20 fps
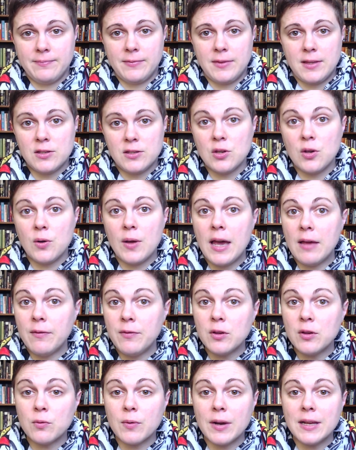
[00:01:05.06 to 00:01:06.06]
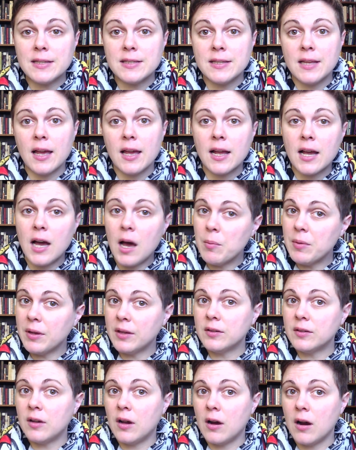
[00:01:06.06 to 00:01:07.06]
So Hatfield writes that
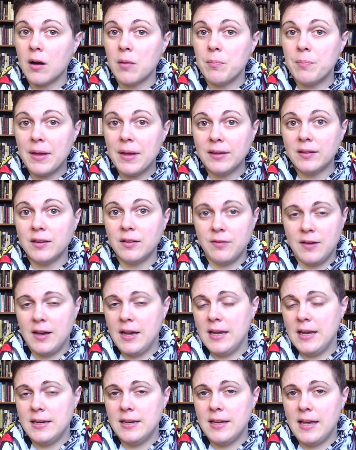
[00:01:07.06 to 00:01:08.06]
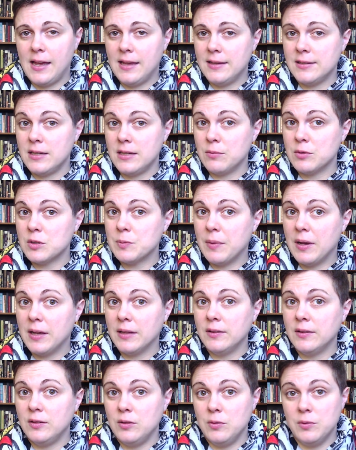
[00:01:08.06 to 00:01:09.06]
comics are best defined as a
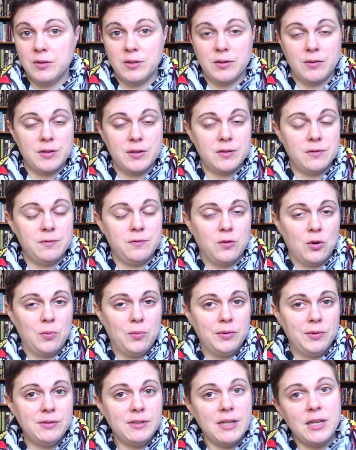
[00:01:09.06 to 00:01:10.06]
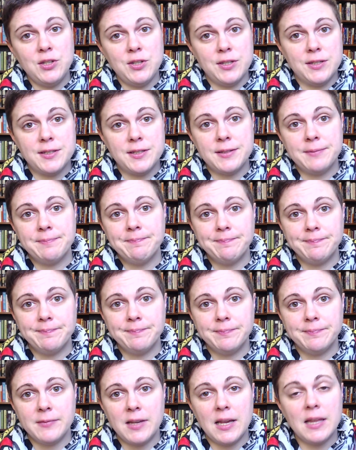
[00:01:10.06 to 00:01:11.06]
response to a series of formal tensions.
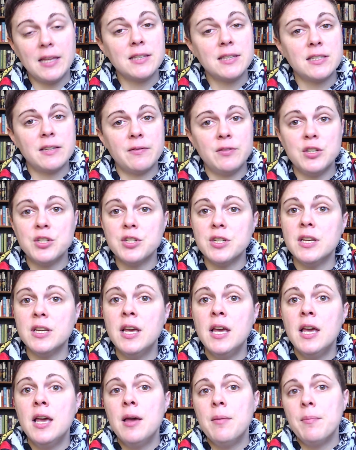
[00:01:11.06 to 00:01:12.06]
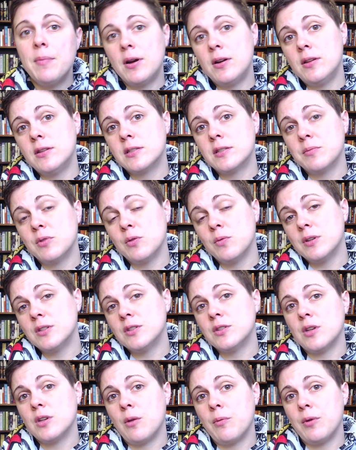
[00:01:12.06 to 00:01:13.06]
I like this definition better than some of the
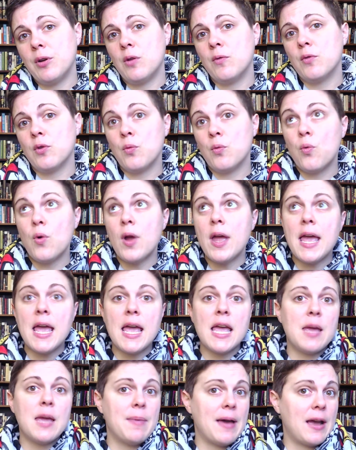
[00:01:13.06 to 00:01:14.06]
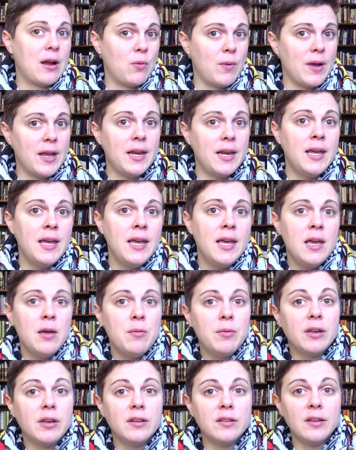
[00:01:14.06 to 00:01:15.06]
ones I went over way back when,
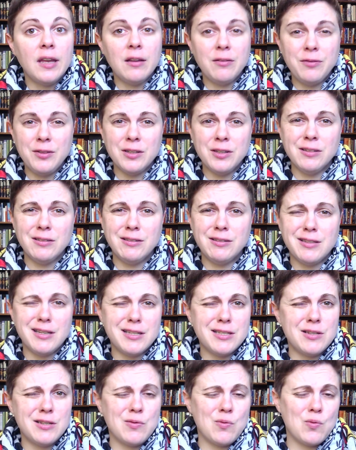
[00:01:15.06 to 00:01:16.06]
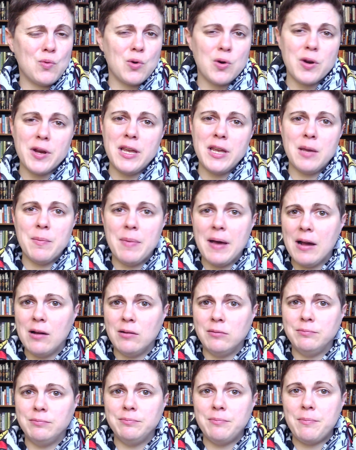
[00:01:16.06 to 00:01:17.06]
because Hatfield doesn't worry
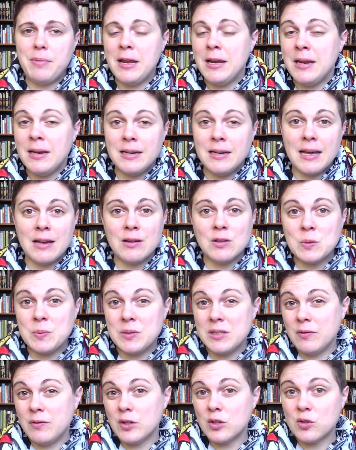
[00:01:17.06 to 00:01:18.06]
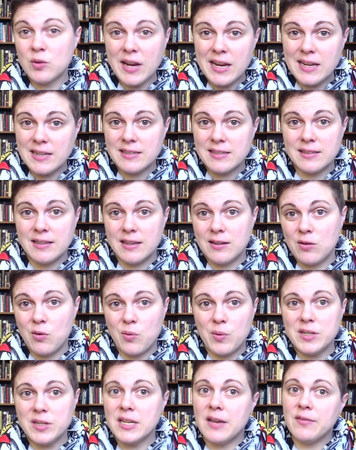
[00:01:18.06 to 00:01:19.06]
about pinning down specific traits that
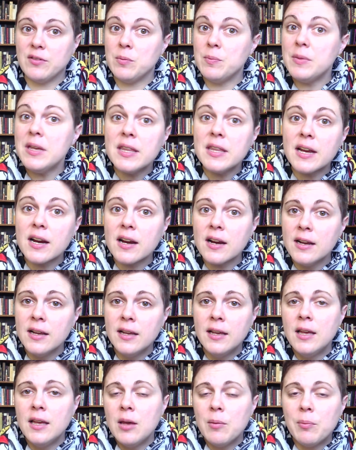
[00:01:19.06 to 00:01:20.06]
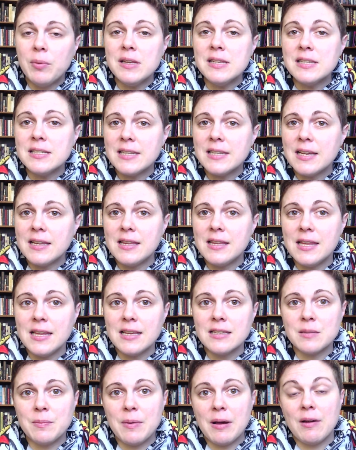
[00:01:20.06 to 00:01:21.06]
always have to be there, but instead
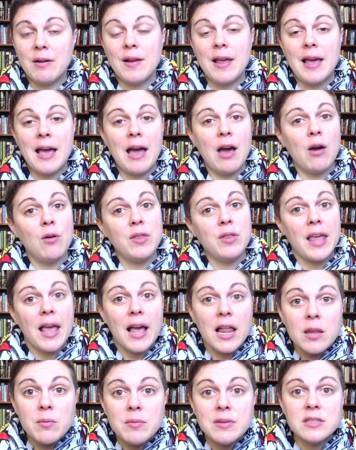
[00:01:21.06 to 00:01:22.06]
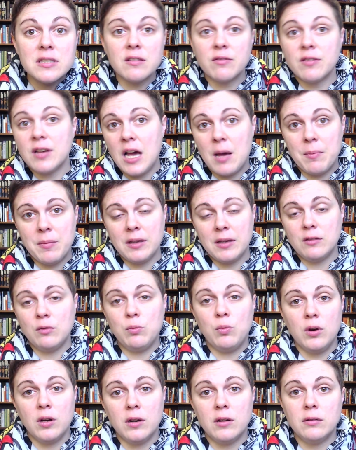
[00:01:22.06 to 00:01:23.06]
thinks about how the elements of comics
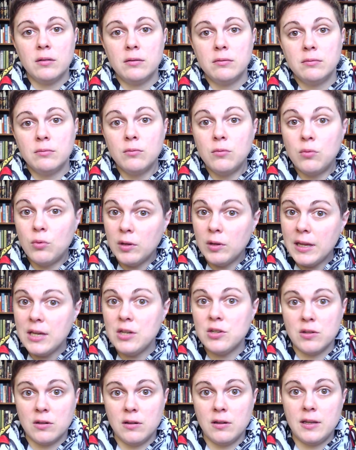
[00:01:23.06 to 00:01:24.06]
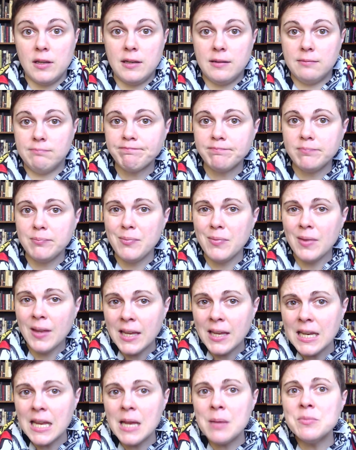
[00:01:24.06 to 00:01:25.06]
work relationally.
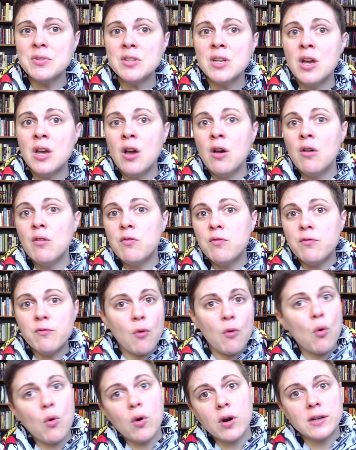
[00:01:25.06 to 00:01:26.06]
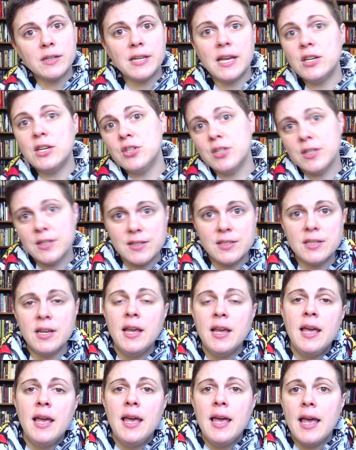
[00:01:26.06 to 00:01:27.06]
He names four tensions
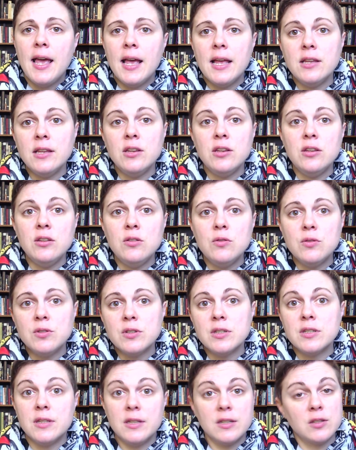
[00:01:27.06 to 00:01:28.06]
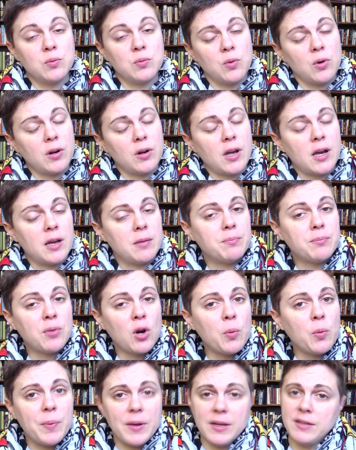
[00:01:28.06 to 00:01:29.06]
and uses this word on
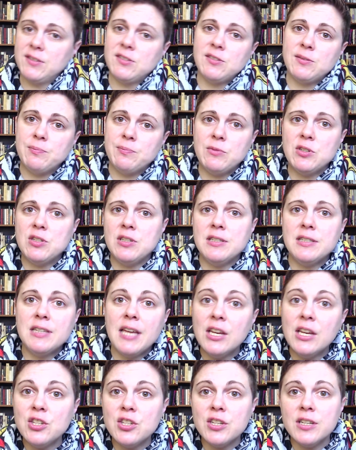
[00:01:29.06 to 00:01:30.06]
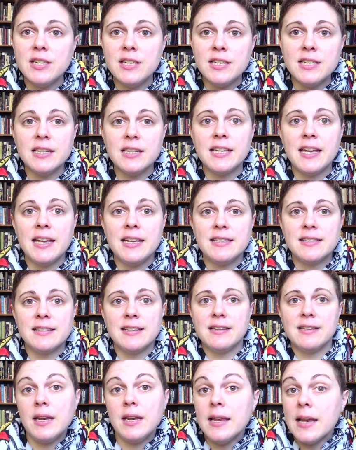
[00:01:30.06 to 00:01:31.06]
purpose. You see, tension indicates
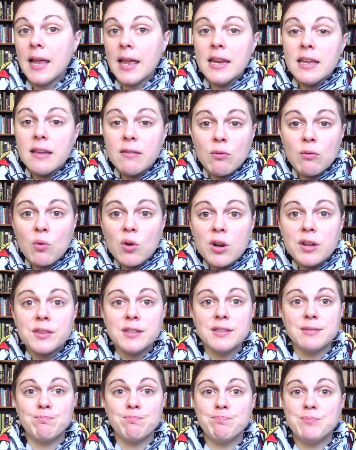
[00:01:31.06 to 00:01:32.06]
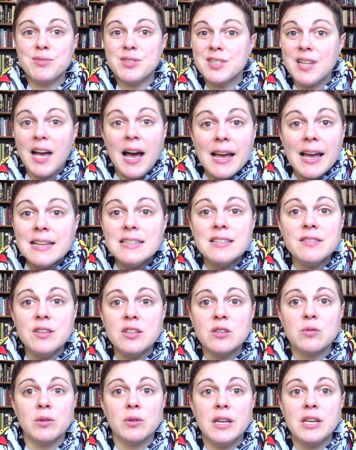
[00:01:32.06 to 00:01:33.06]
that in any given work, the sides of
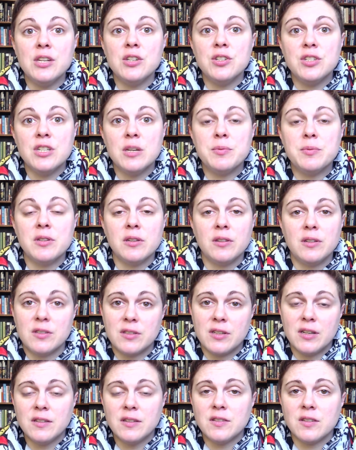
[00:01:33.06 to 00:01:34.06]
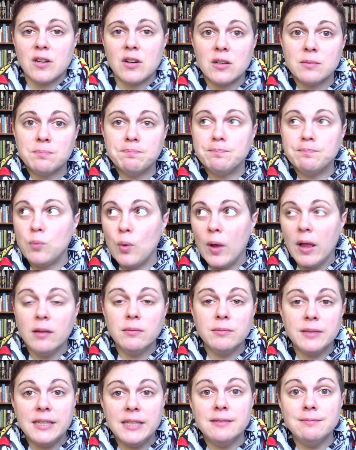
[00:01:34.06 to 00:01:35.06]
these relationships he'll discuss are, well,
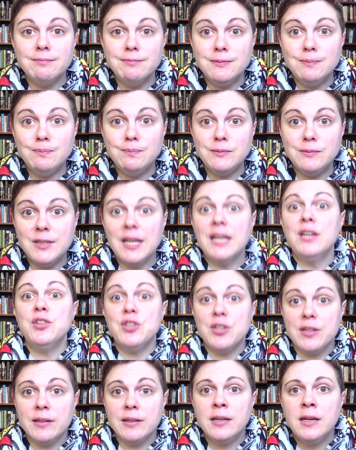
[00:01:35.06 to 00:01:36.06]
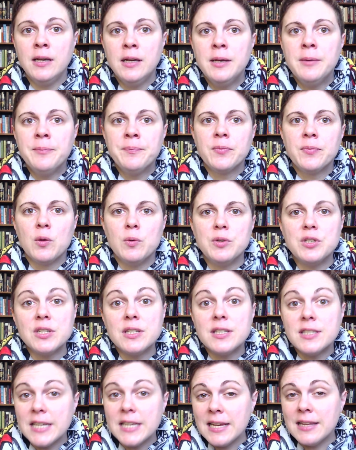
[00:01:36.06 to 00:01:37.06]
in tension, which is
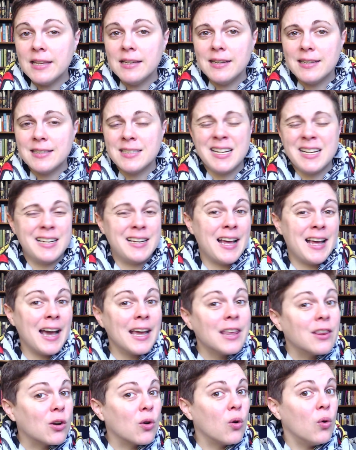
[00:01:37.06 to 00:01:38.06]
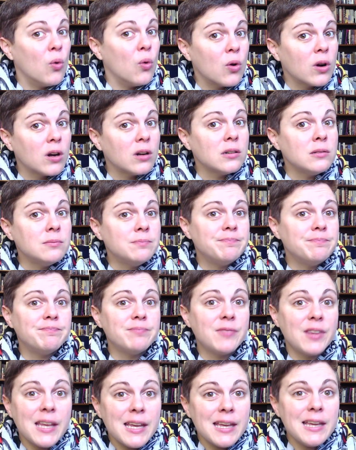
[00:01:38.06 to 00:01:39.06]
to say that it's not an either or
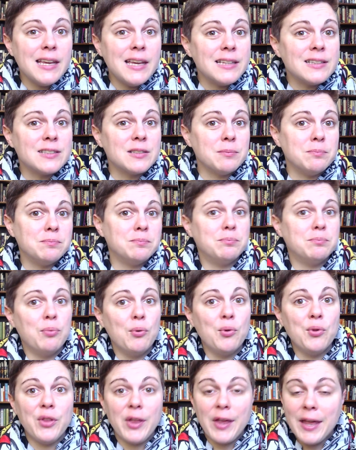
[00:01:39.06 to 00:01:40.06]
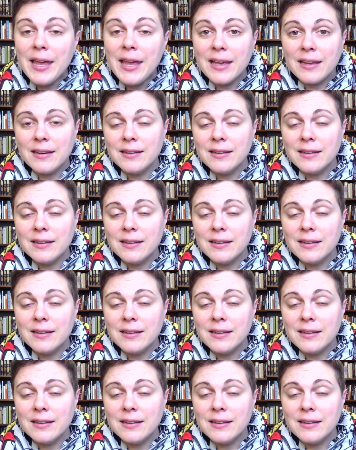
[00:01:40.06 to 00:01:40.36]
thing, it's a both and.